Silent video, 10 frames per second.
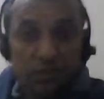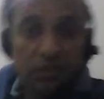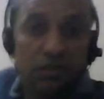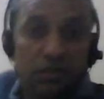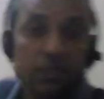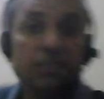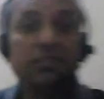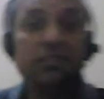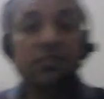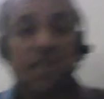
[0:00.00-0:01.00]
This
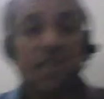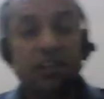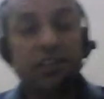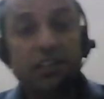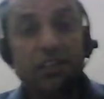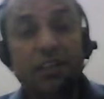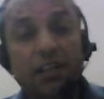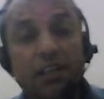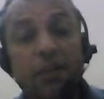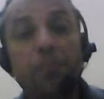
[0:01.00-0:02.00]
is called
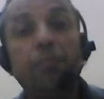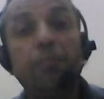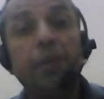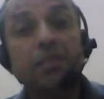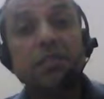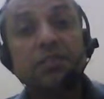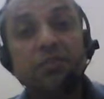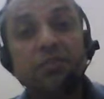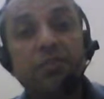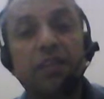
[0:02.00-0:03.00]
passive
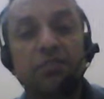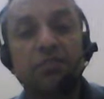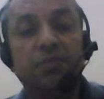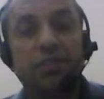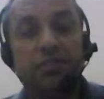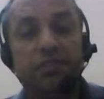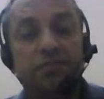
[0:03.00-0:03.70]
flexibility.